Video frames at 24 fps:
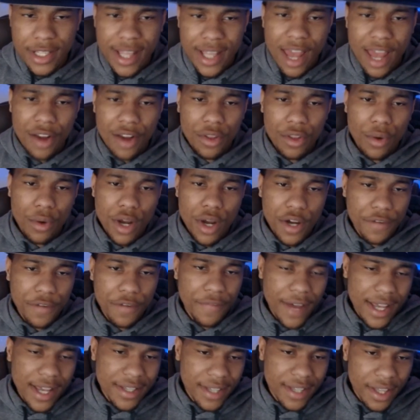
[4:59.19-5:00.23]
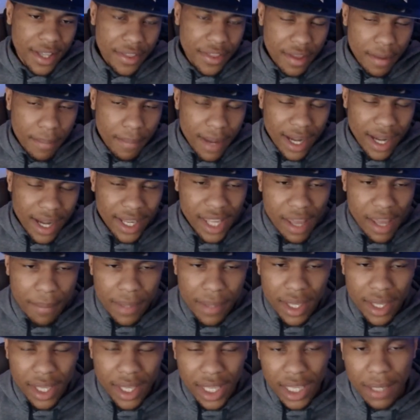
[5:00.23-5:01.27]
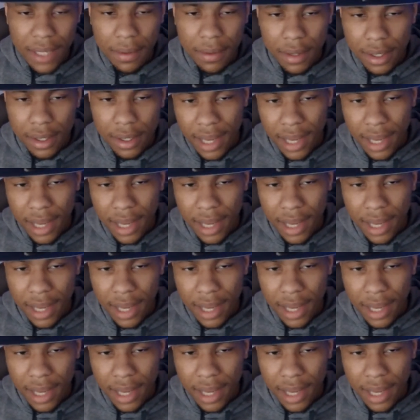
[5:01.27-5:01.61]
out on the road facing the Miami Heat.